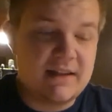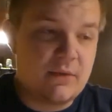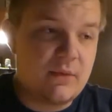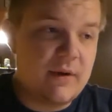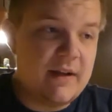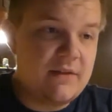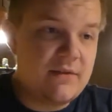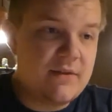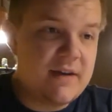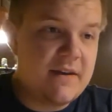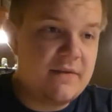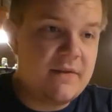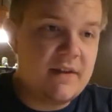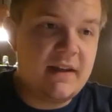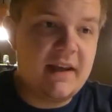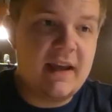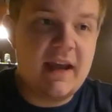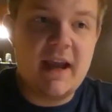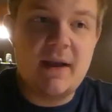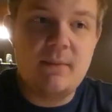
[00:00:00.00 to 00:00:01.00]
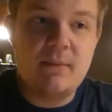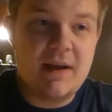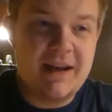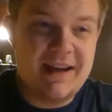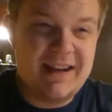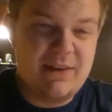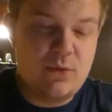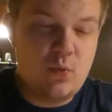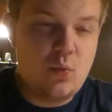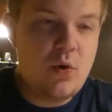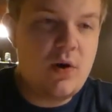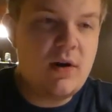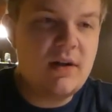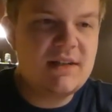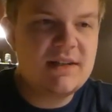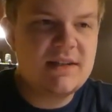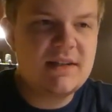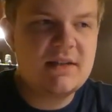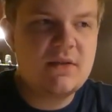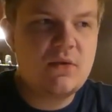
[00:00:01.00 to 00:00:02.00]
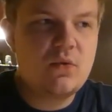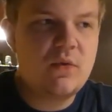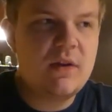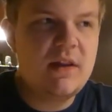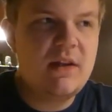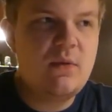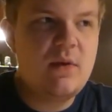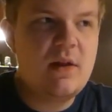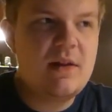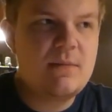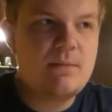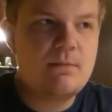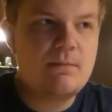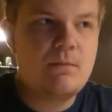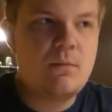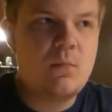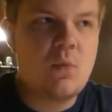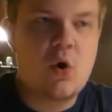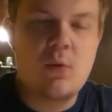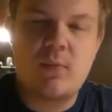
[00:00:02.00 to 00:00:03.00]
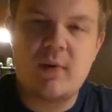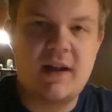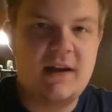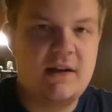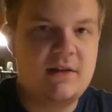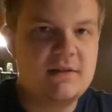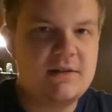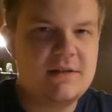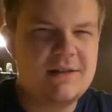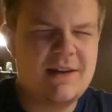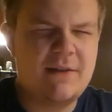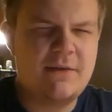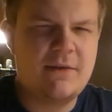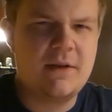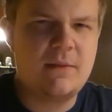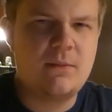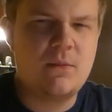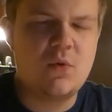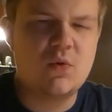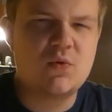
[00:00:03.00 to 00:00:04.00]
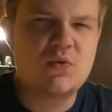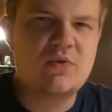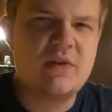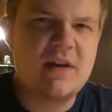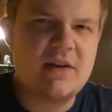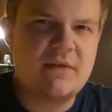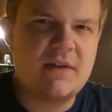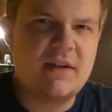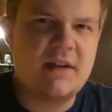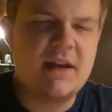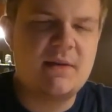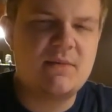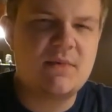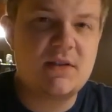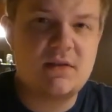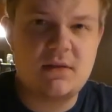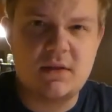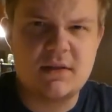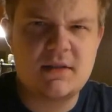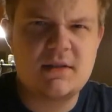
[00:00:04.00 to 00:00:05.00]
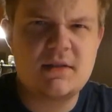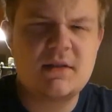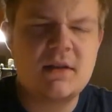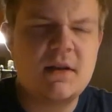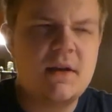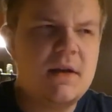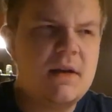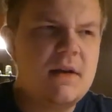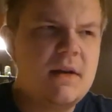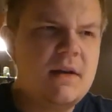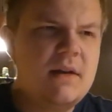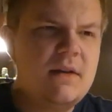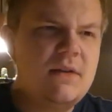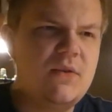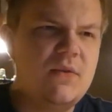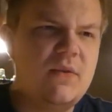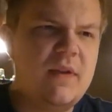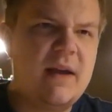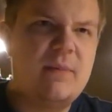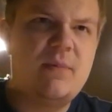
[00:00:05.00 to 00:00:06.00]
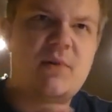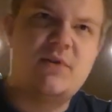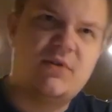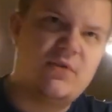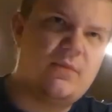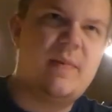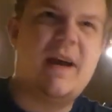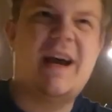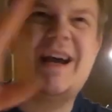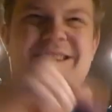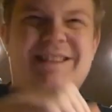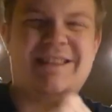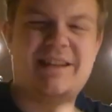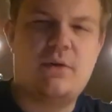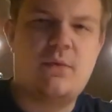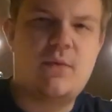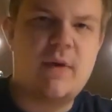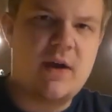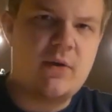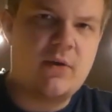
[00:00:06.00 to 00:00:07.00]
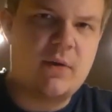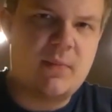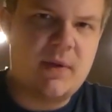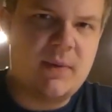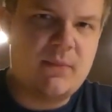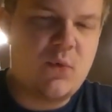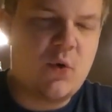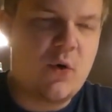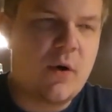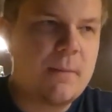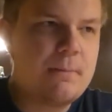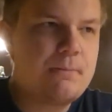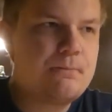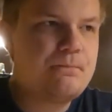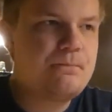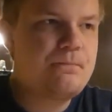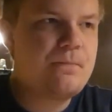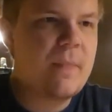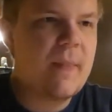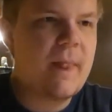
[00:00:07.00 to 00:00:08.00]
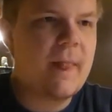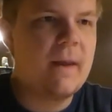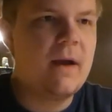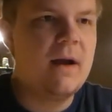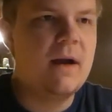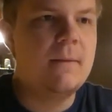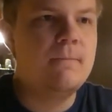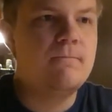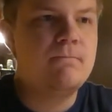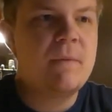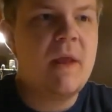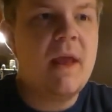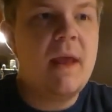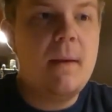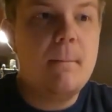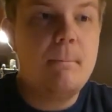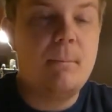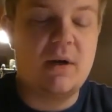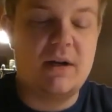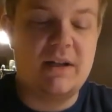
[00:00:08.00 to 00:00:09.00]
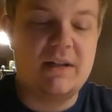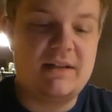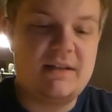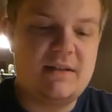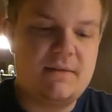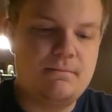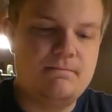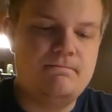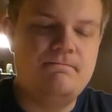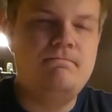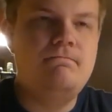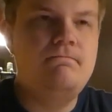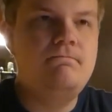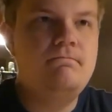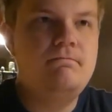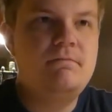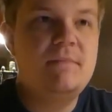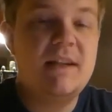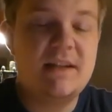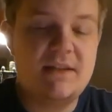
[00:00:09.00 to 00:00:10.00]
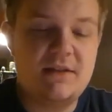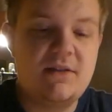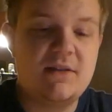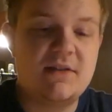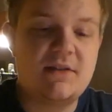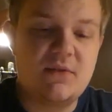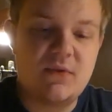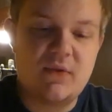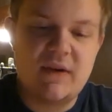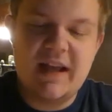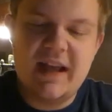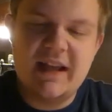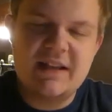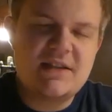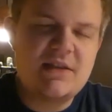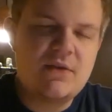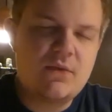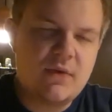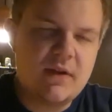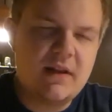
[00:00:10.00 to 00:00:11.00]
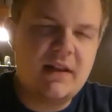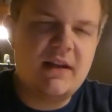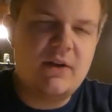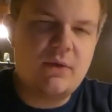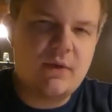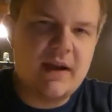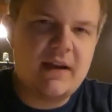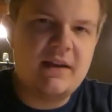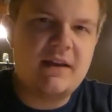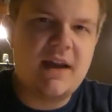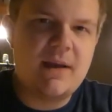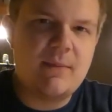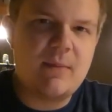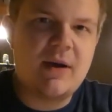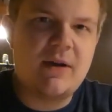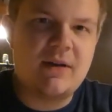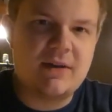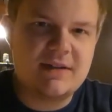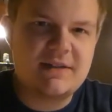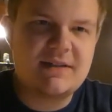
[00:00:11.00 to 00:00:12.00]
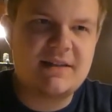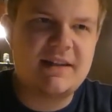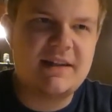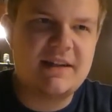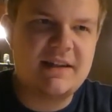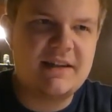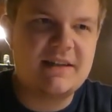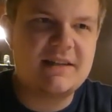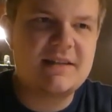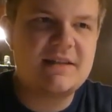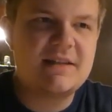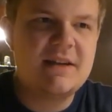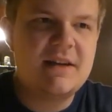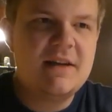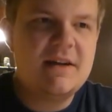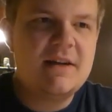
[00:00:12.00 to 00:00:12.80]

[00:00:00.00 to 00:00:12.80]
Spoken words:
a great drafting game, and it works really well with more players. I think most drafting games does do that because you pass it around a bit more. But it's a really great game. Honestly, it is,